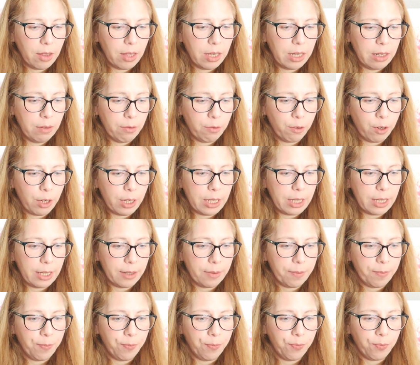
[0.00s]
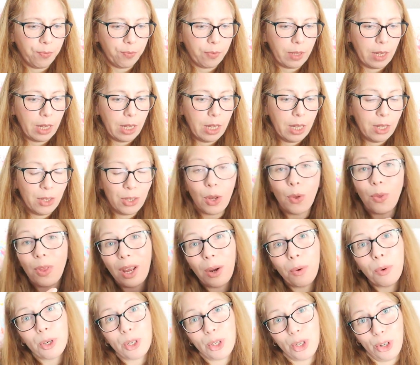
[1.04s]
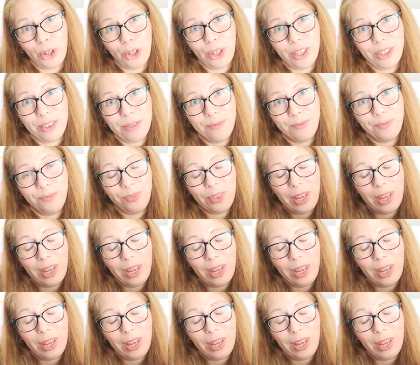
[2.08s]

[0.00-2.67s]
difference. So they were turned,